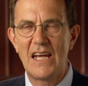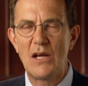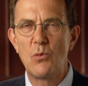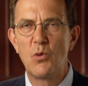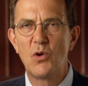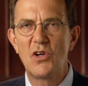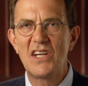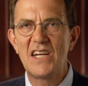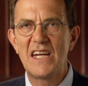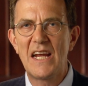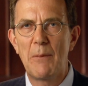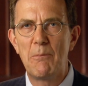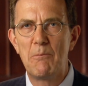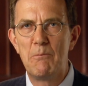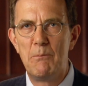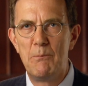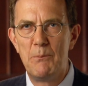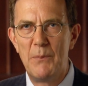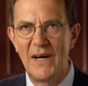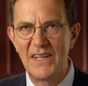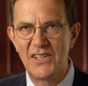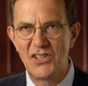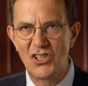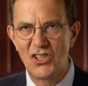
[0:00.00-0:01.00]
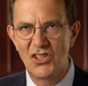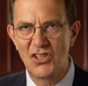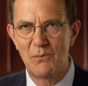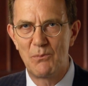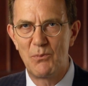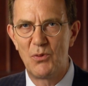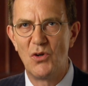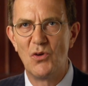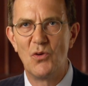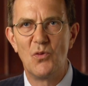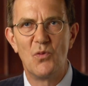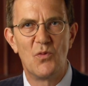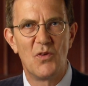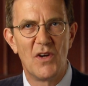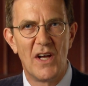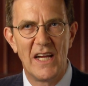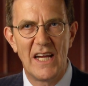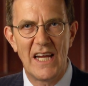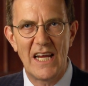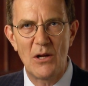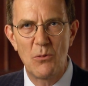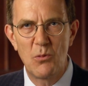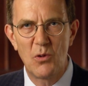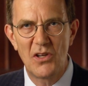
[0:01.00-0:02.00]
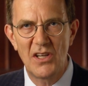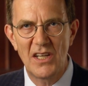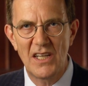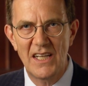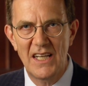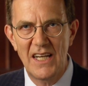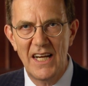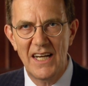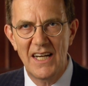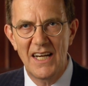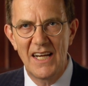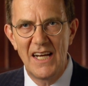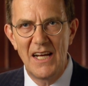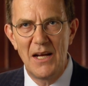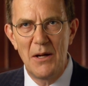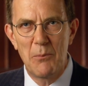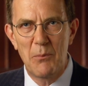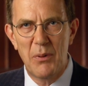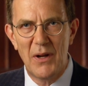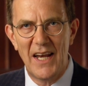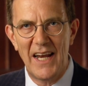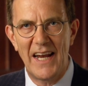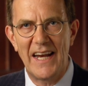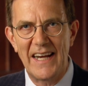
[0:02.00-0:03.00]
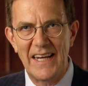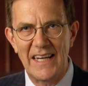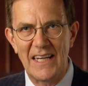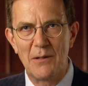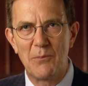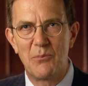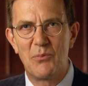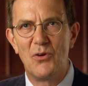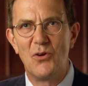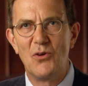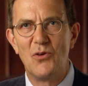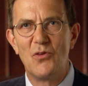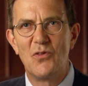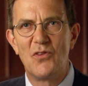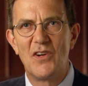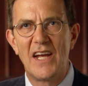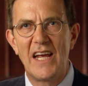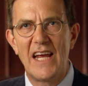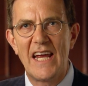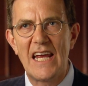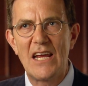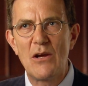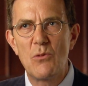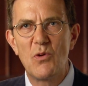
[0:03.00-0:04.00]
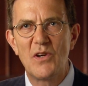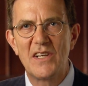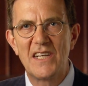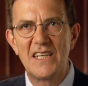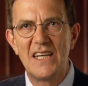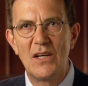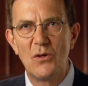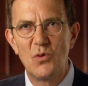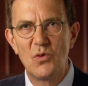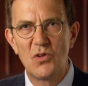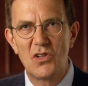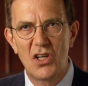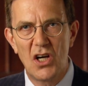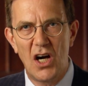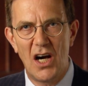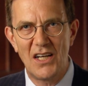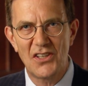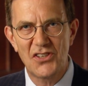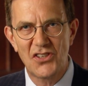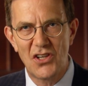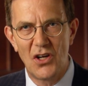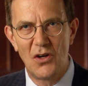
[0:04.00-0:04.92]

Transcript: wouldn't get budgets approved. He wouldn't get planning approved. He would do cost